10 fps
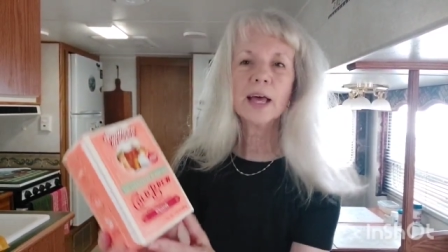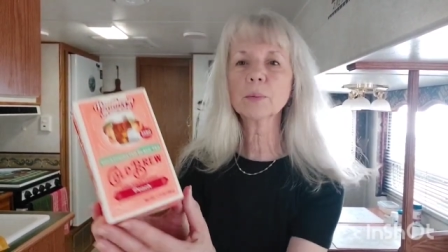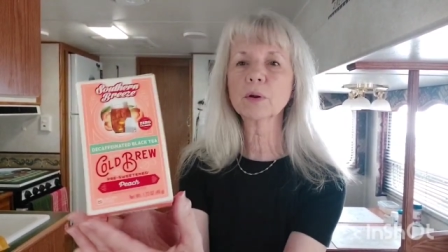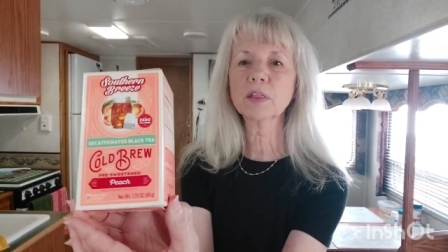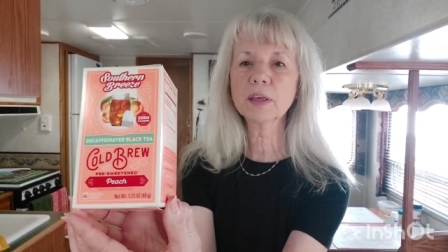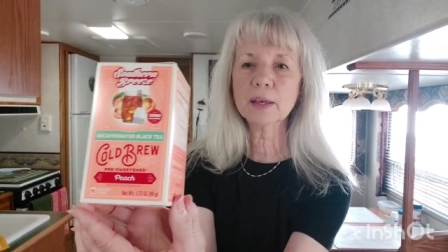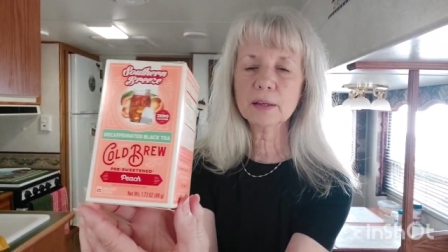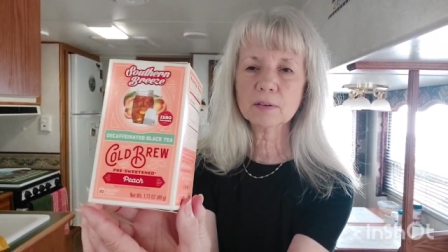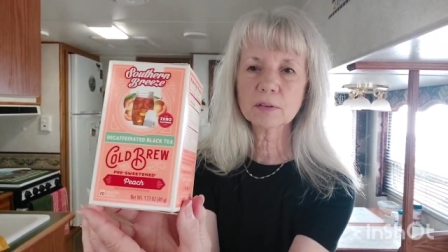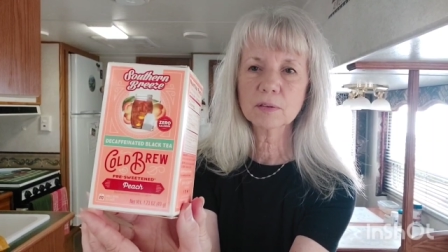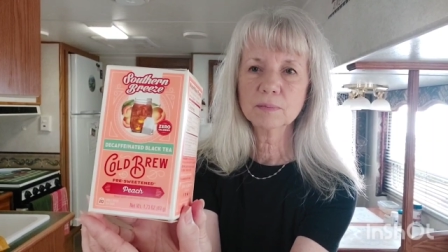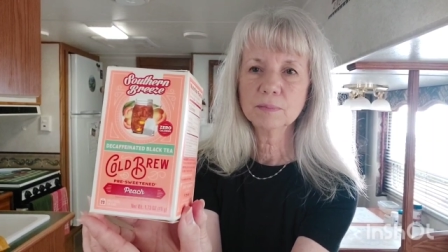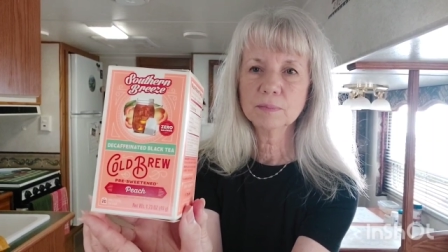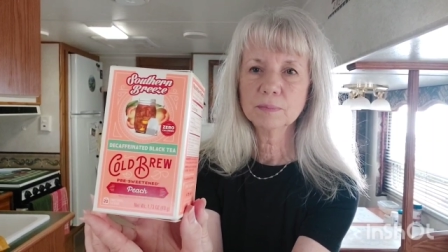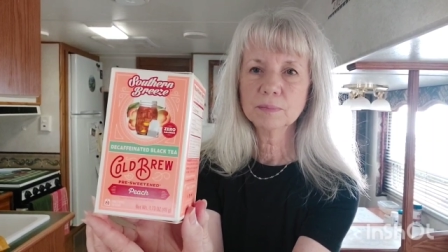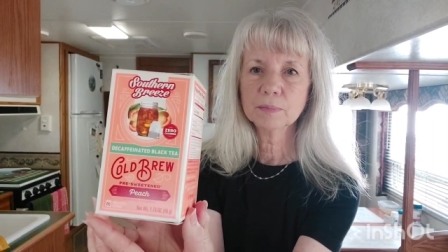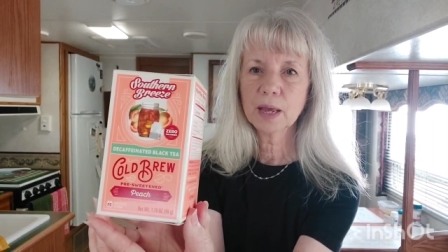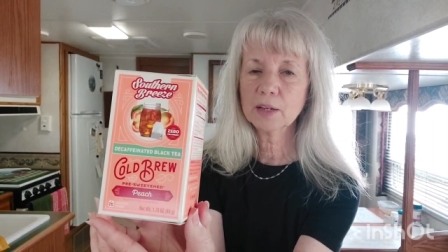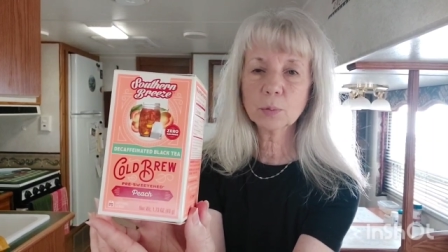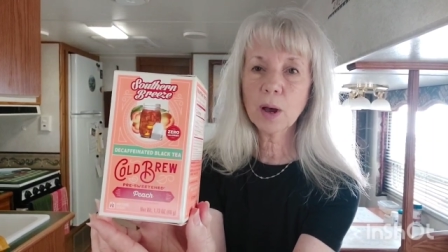add one of these
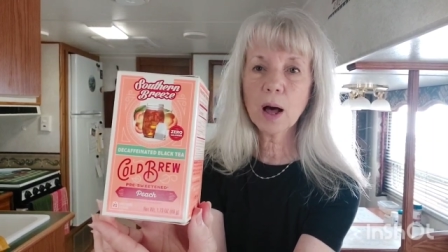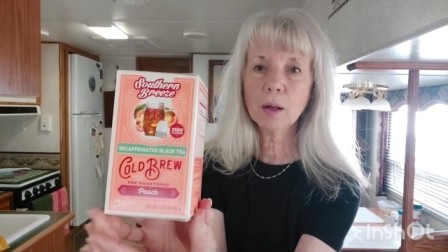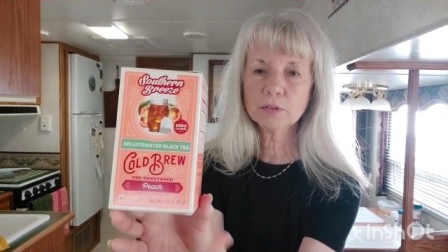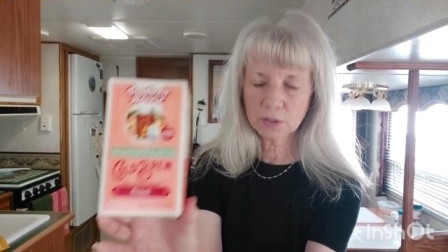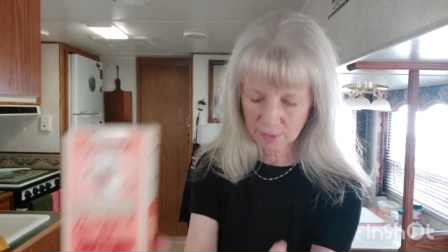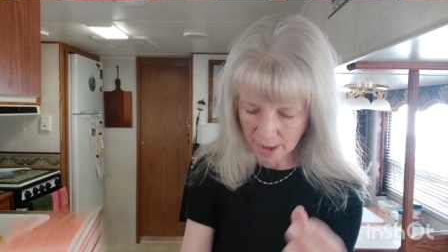as well to